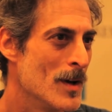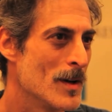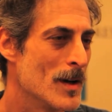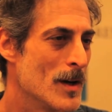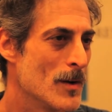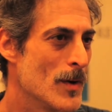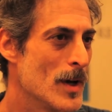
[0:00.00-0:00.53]

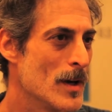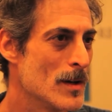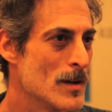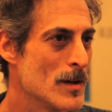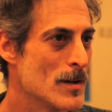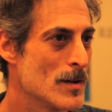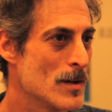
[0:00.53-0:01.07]
getting ready
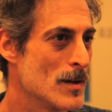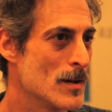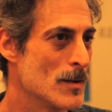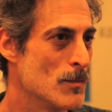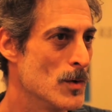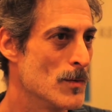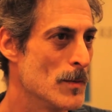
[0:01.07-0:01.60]
to uh,
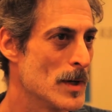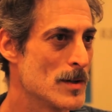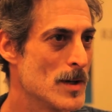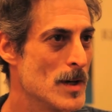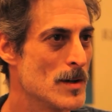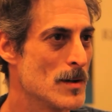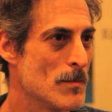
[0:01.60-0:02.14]
move my
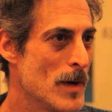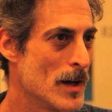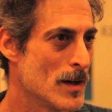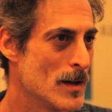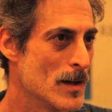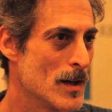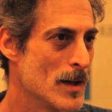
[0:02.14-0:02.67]
station back
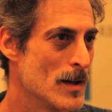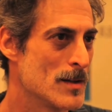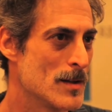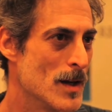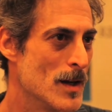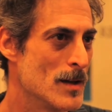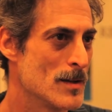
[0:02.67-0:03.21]
to the United
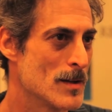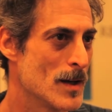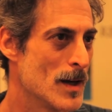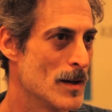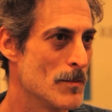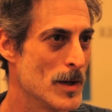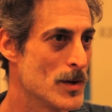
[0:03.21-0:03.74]
States and I
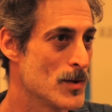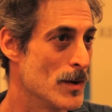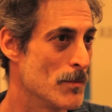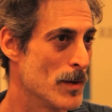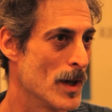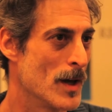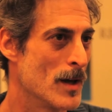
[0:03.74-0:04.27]
had a big trip
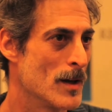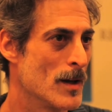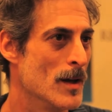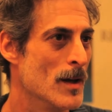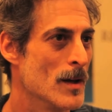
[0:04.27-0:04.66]
planned